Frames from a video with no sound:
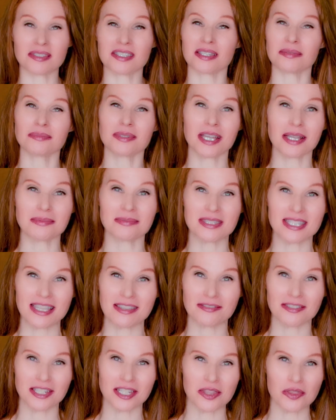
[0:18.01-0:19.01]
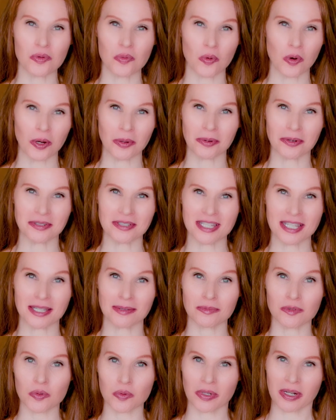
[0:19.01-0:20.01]
Sometimes even in the warmer
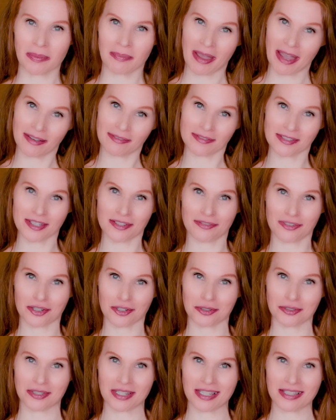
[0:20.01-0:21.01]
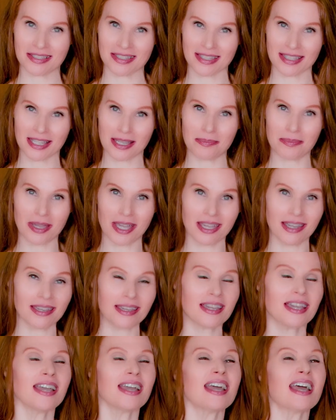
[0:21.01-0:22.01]
temps when I'm having difficulty
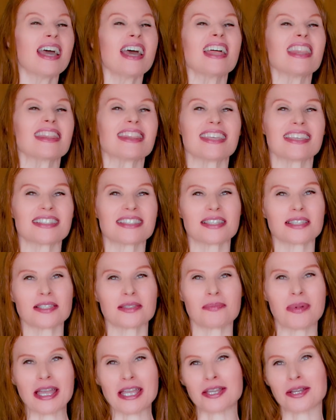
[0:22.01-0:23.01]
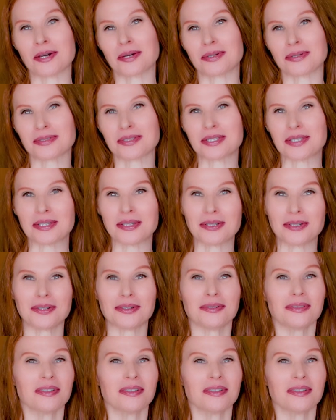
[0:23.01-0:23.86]
sleeping, this is my go-to.